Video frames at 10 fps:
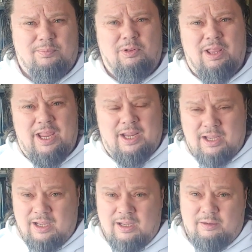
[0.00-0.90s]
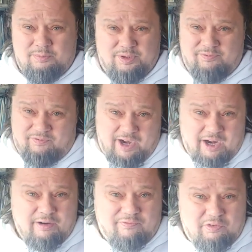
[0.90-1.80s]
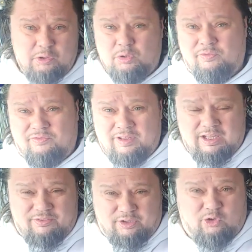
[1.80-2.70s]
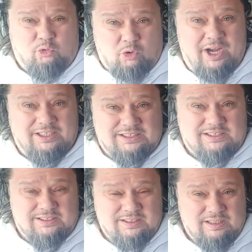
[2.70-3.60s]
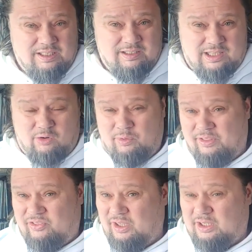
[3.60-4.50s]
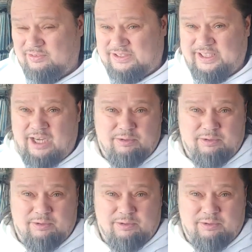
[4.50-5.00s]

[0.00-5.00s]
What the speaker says: play, but very few of the greats that we think of stayed